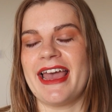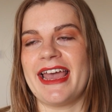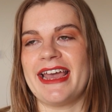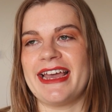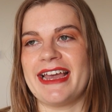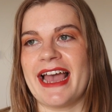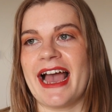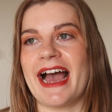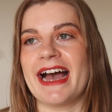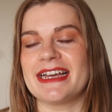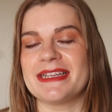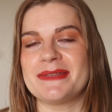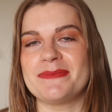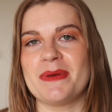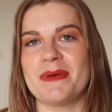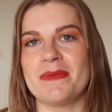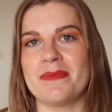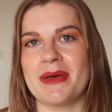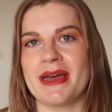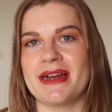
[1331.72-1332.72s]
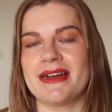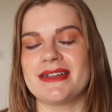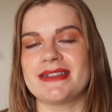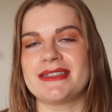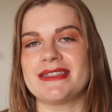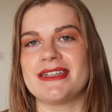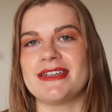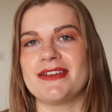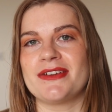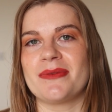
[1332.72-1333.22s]
it has been better
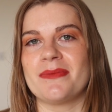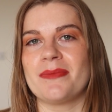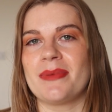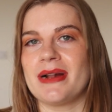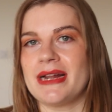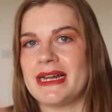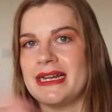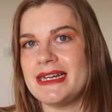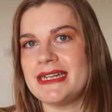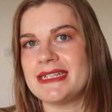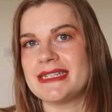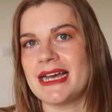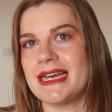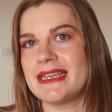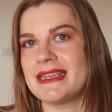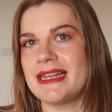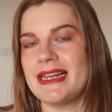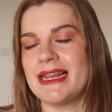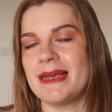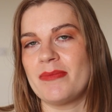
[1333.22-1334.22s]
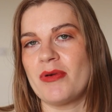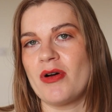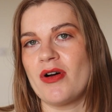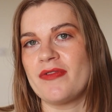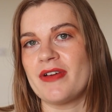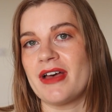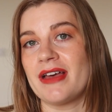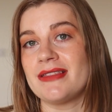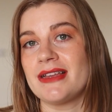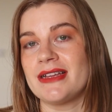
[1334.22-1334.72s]
to completely take the lip
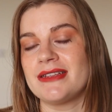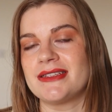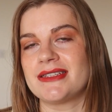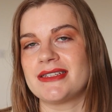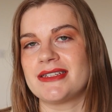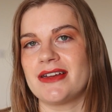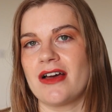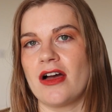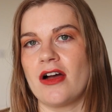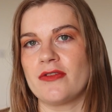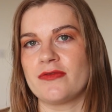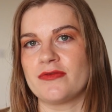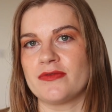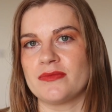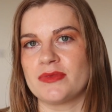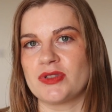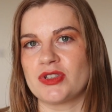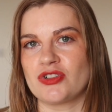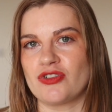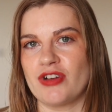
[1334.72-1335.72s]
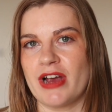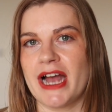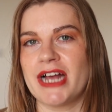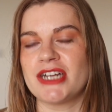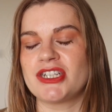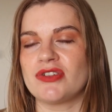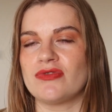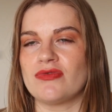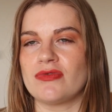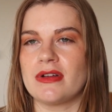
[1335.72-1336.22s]
off and then start from
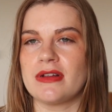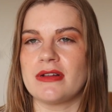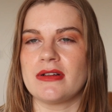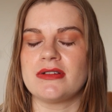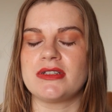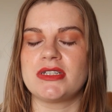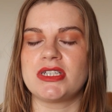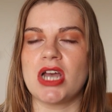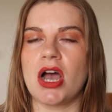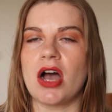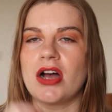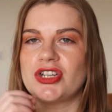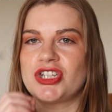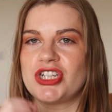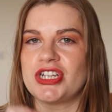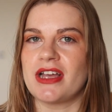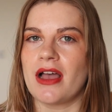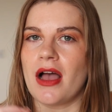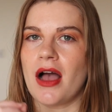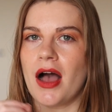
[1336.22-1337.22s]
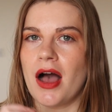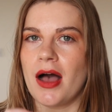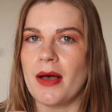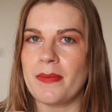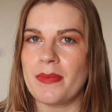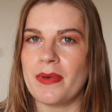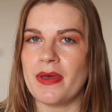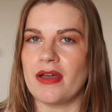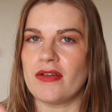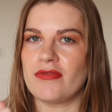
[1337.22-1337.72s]
scratch touching
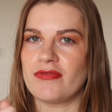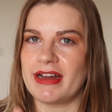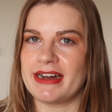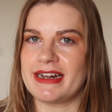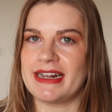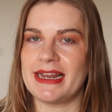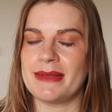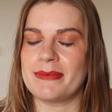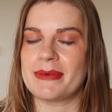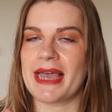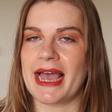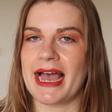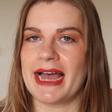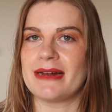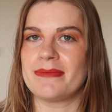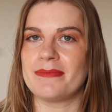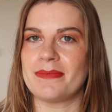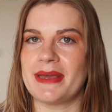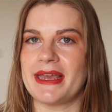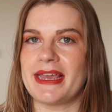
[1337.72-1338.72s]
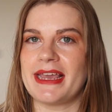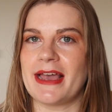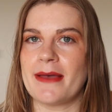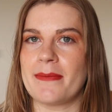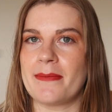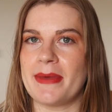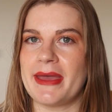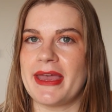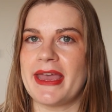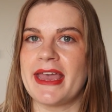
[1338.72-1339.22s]
up a red lip can be a
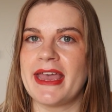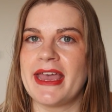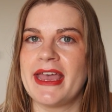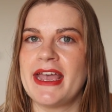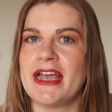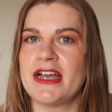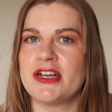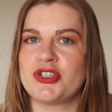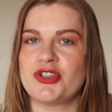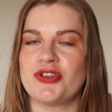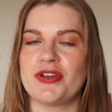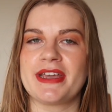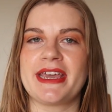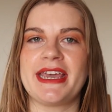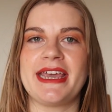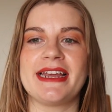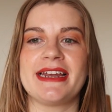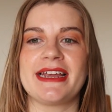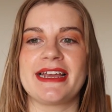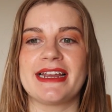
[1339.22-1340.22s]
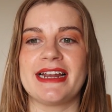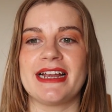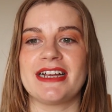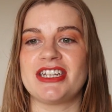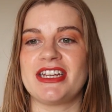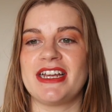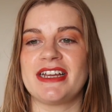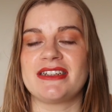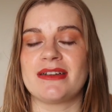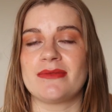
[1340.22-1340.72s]
bit tricky and it can
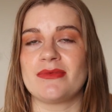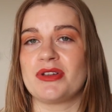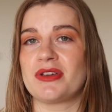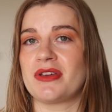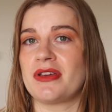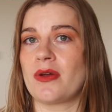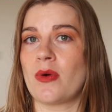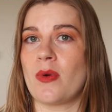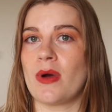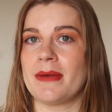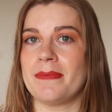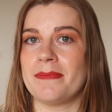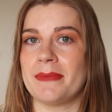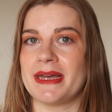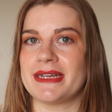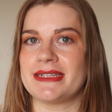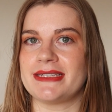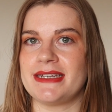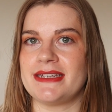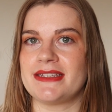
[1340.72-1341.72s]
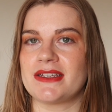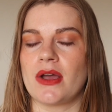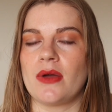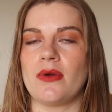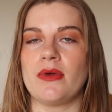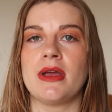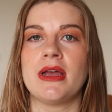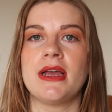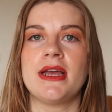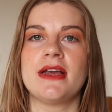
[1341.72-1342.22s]
actually end up looking quite messy
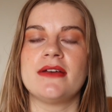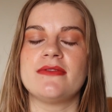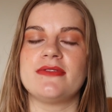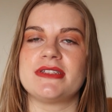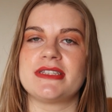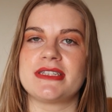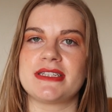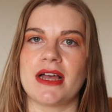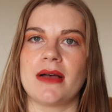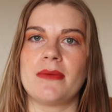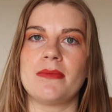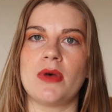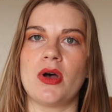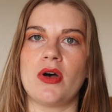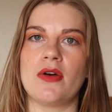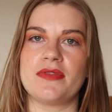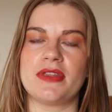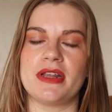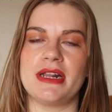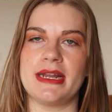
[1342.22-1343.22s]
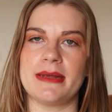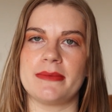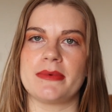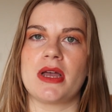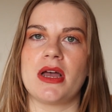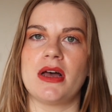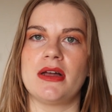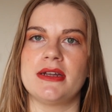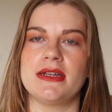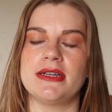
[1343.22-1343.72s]
so for some of the lip
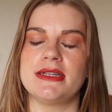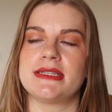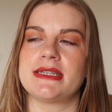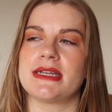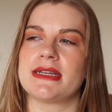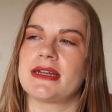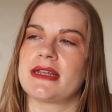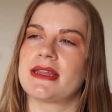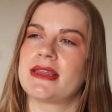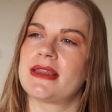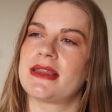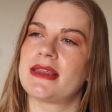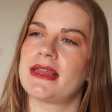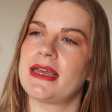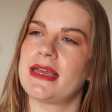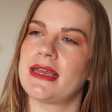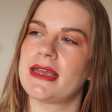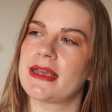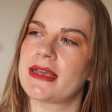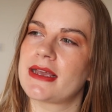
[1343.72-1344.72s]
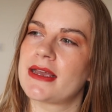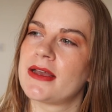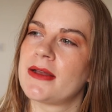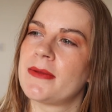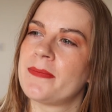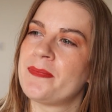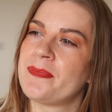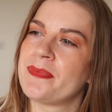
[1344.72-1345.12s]
colours and I think